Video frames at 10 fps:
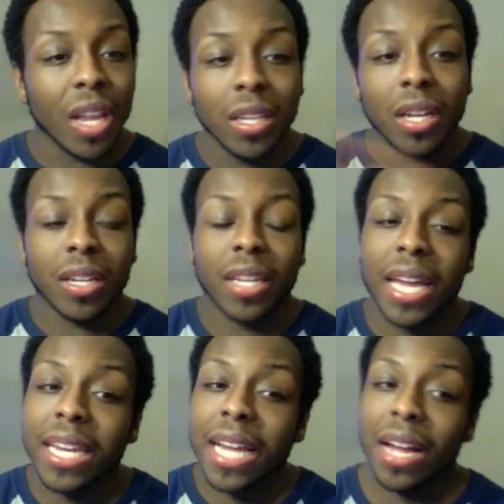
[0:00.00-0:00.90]
Look,
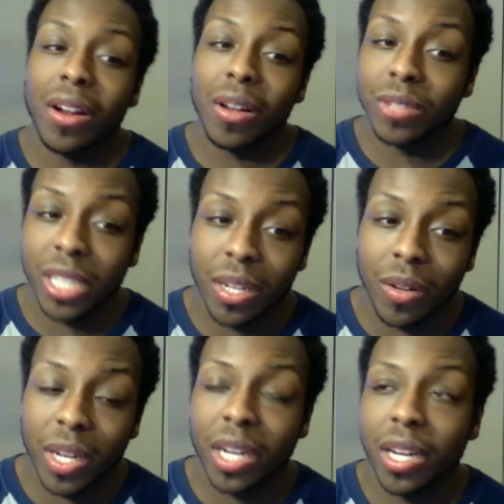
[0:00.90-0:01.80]
Kandi got her own shit
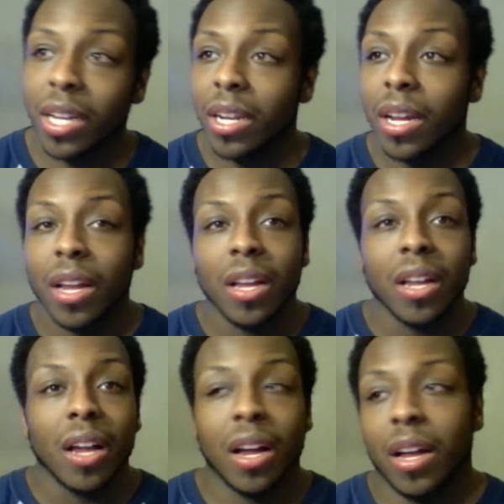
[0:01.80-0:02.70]
going on.
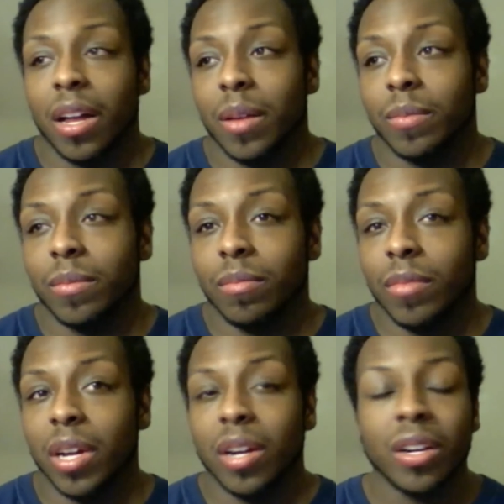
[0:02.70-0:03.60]
Um,
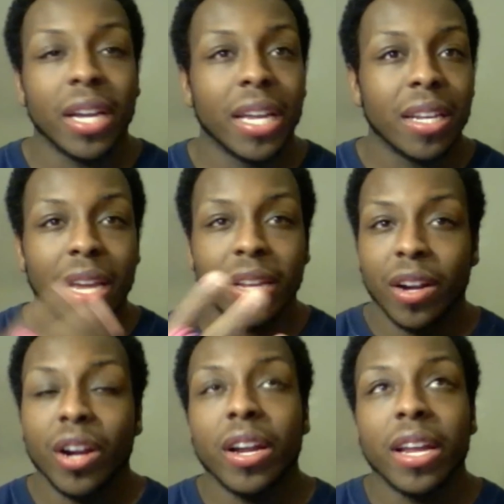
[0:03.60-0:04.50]
her and and
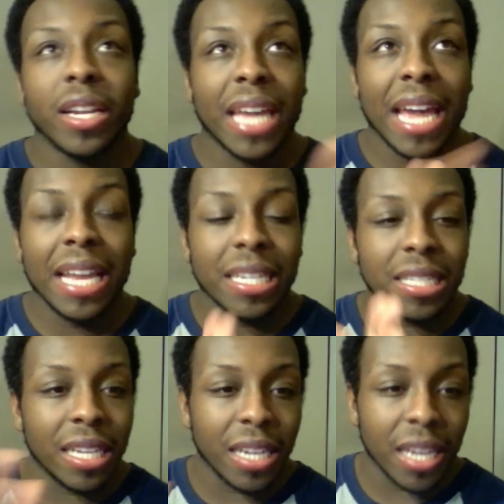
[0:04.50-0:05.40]
her Candace
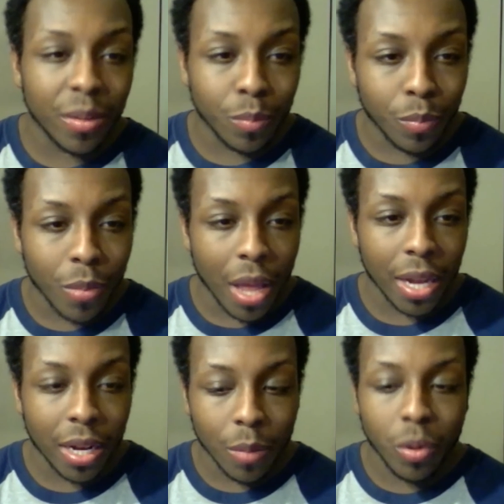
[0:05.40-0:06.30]
and and
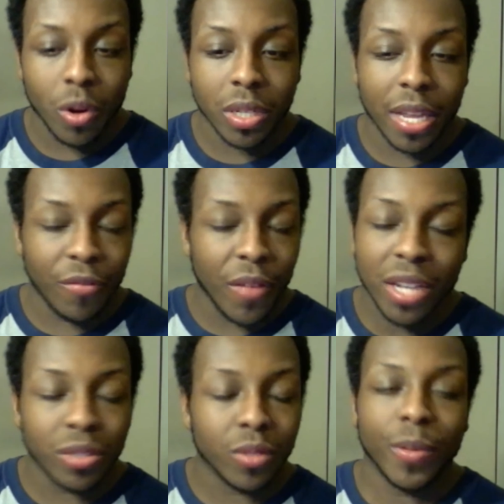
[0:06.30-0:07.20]
and Port and
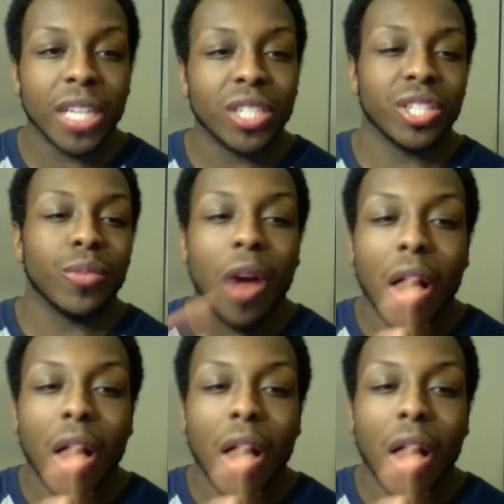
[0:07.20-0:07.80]
Phaedra's relationship will